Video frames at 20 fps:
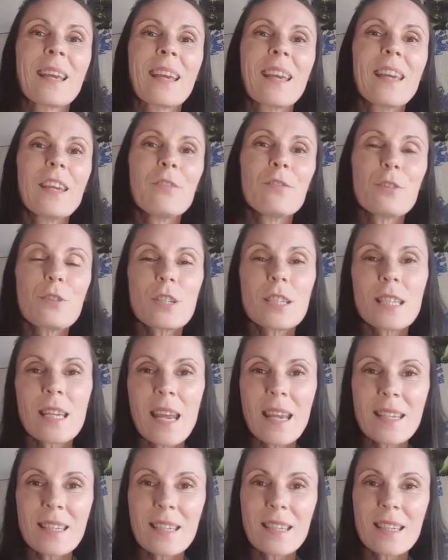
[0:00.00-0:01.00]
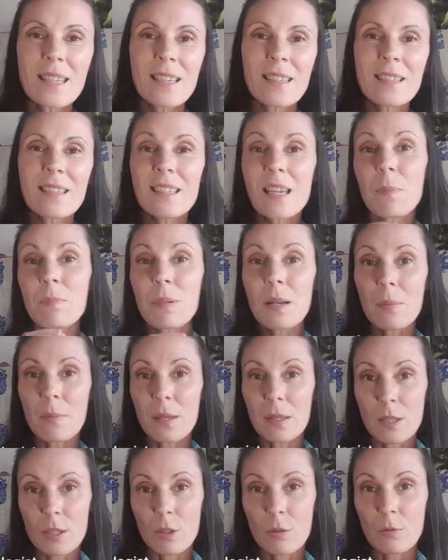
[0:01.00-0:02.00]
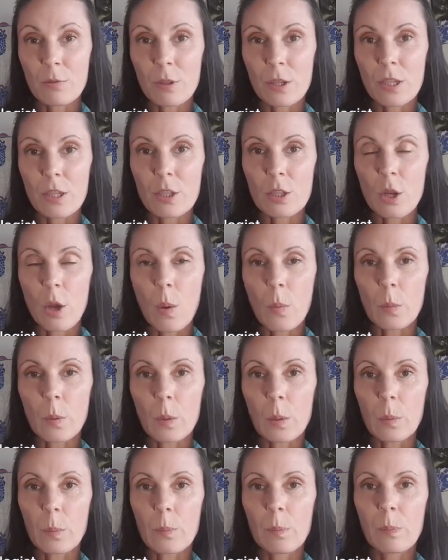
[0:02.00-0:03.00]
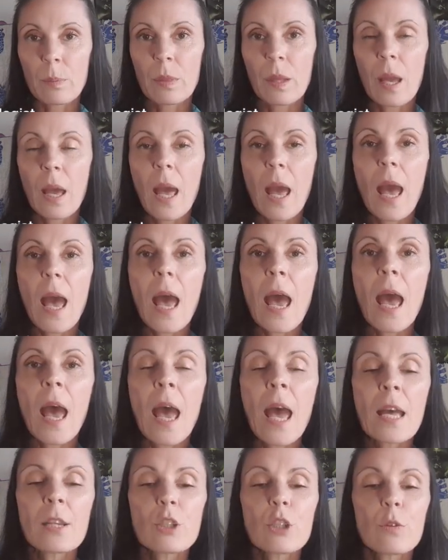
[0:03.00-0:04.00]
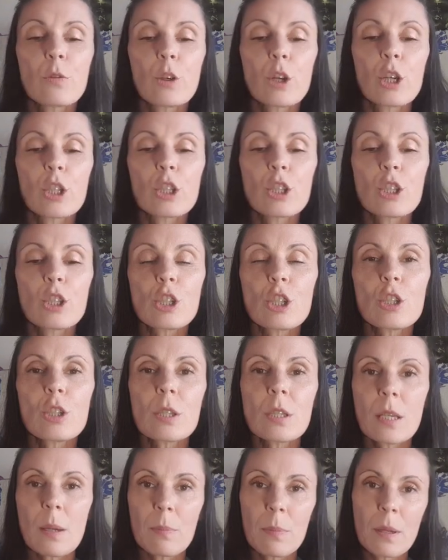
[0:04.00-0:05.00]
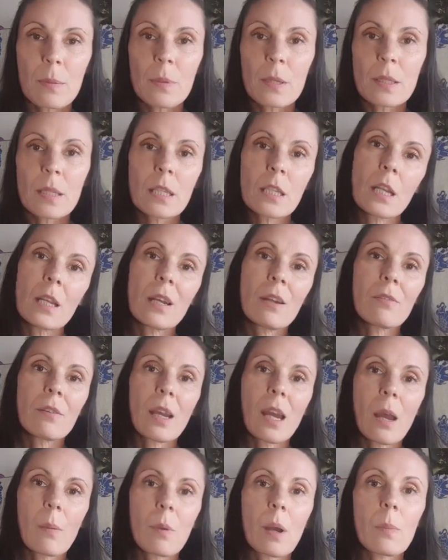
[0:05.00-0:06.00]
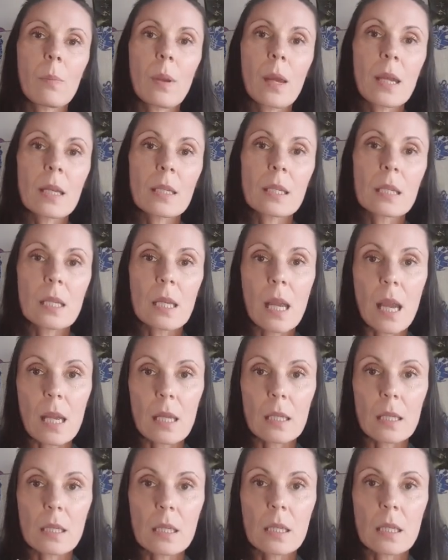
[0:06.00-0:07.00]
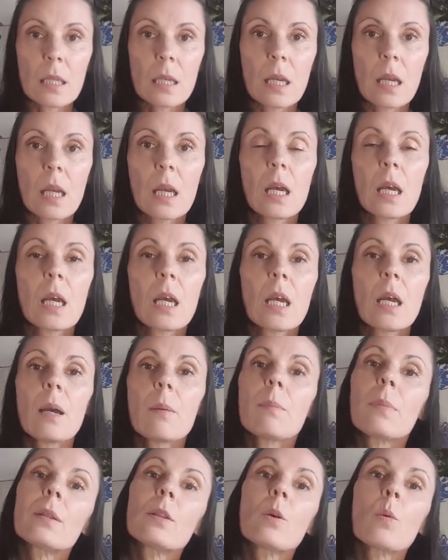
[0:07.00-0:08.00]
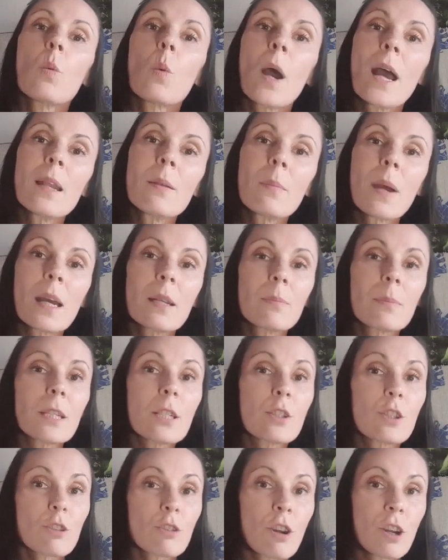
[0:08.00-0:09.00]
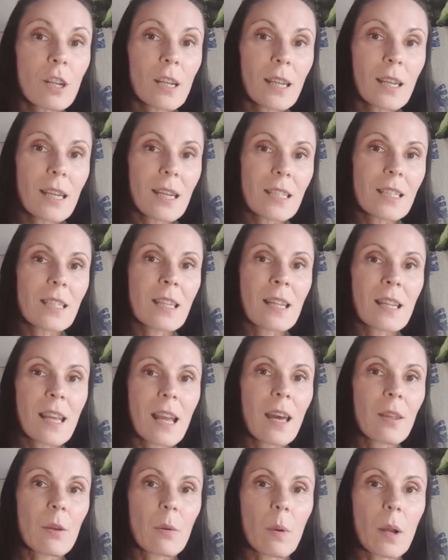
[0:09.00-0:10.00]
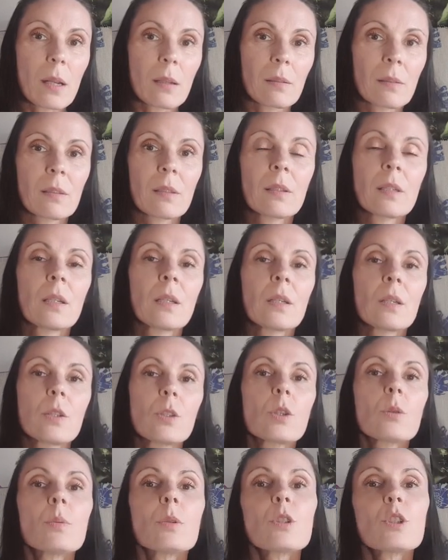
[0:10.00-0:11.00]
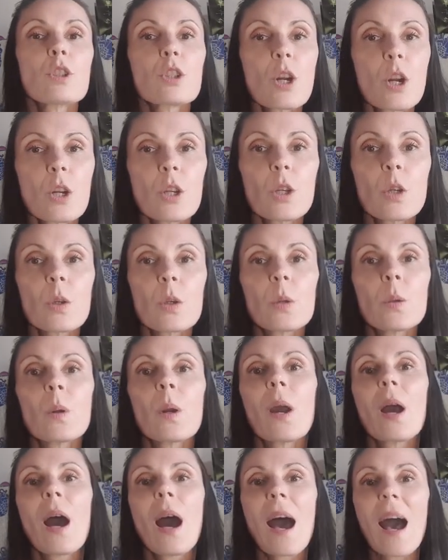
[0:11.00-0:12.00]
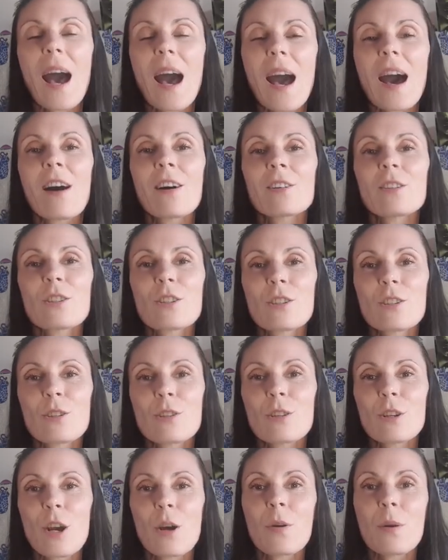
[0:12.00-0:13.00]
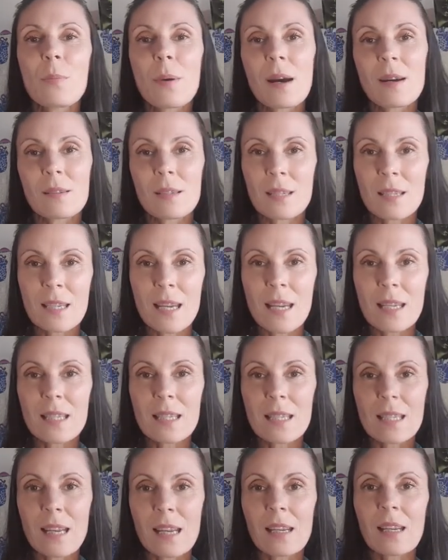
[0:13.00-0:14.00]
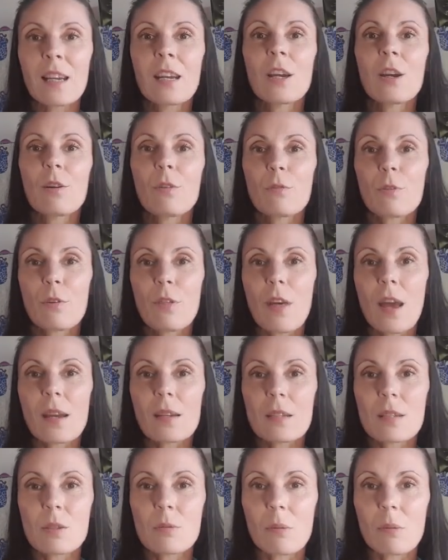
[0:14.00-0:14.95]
if you're testing supplements, for example, and you've got two supplements that have come up as a yes, but the one might be a stronger yes than the other one. So we'll show you how to go about testing for that as